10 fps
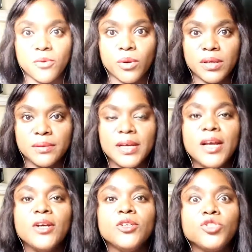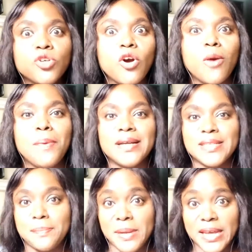four. Show up at
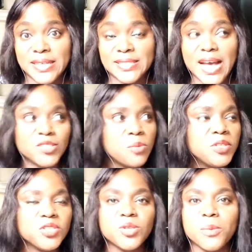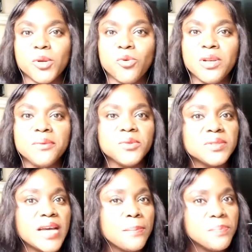a place, assuming she's somebody who lives
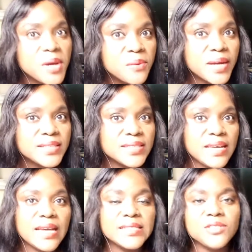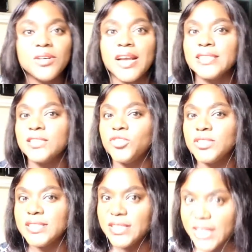with her parents, yet you guys are
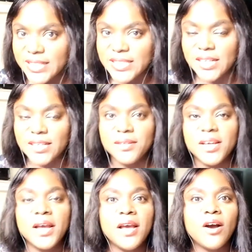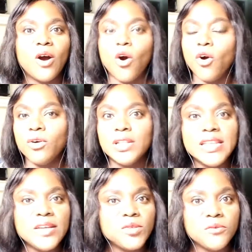just dating or
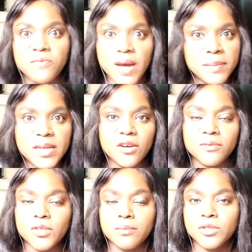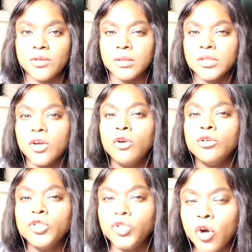lives with family of some sort.
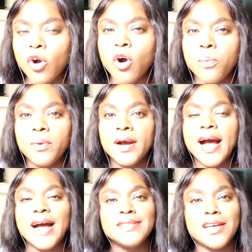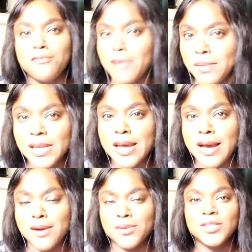Show up at her family
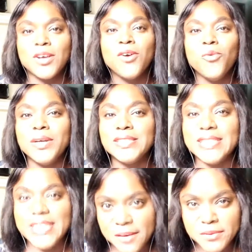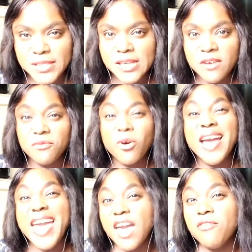house with gifts
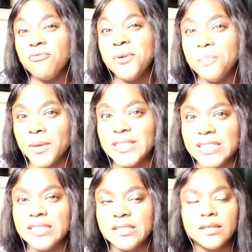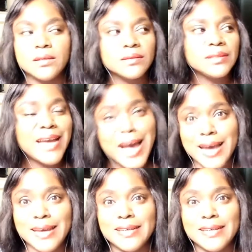for everybody. Guy,